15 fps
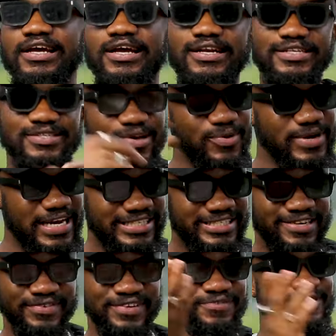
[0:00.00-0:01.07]
And this one, when I
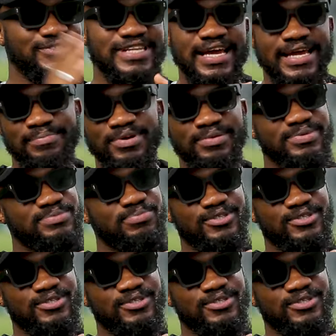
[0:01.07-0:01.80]
shave, it feels like a baby's